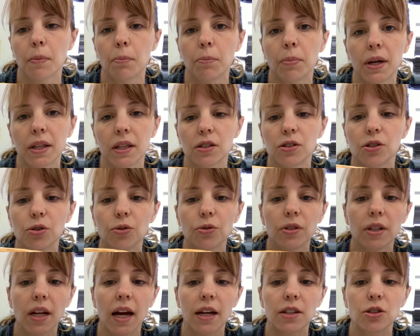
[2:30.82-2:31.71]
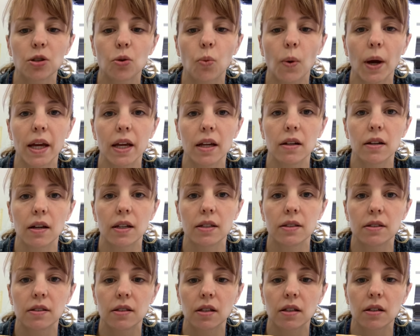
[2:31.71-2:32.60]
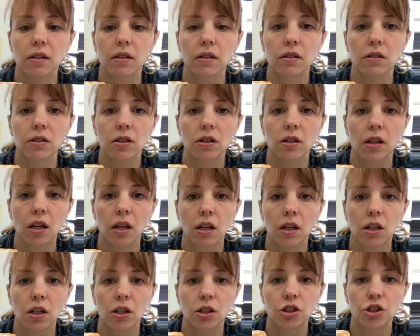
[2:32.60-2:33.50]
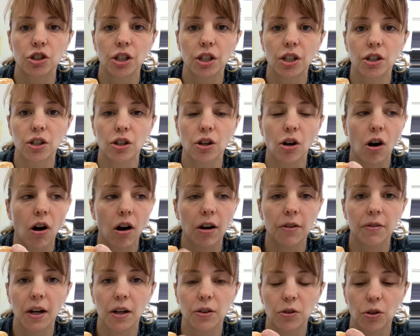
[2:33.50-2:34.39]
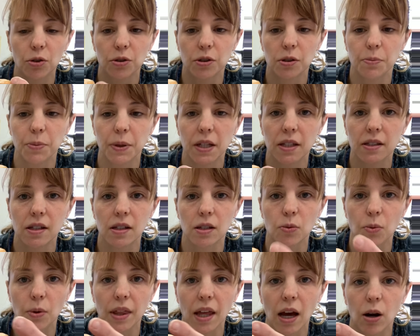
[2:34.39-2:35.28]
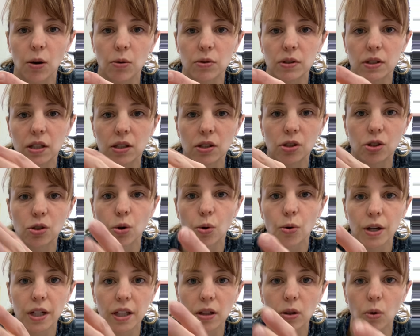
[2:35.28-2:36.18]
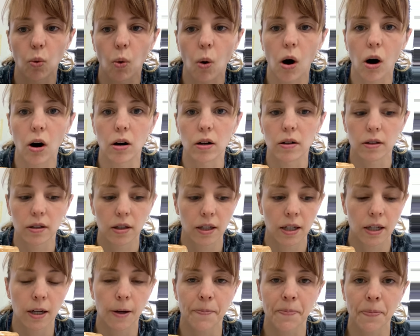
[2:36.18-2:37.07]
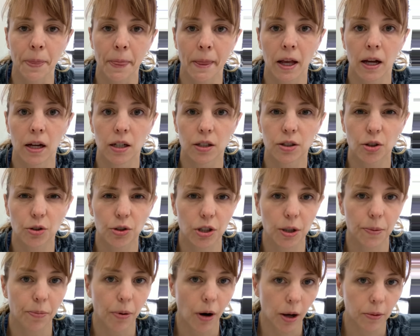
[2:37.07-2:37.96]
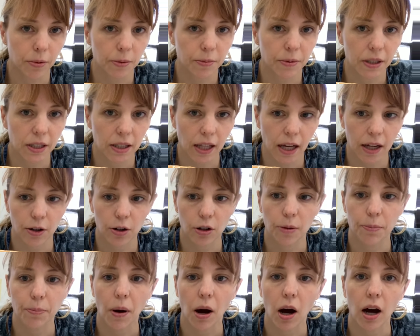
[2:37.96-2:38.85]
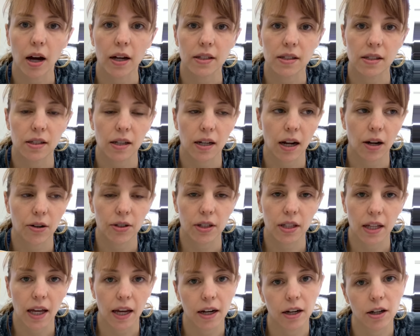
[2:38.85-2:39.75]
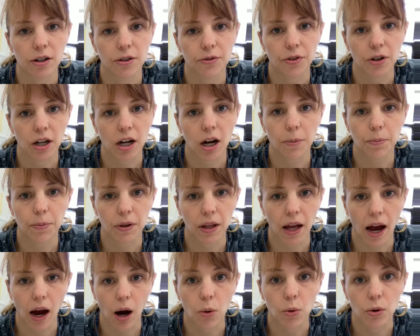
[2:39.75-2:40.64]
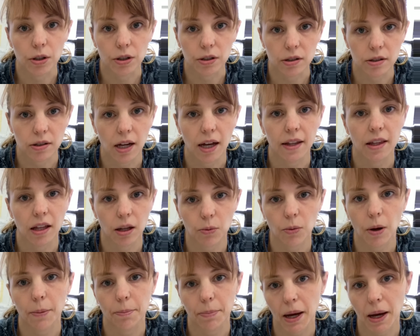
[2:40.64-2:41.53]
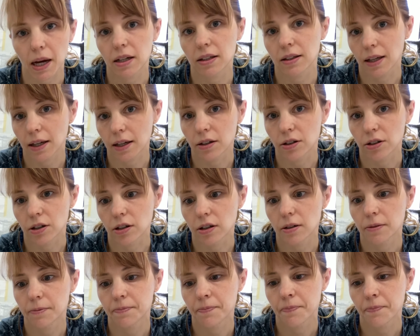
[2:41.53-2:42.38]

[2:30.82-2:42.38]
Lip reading: But the student had to wait until she could carve out those pieces without distorting the wall. So she probably let her pot sit out in the air for a couple hours and then went back later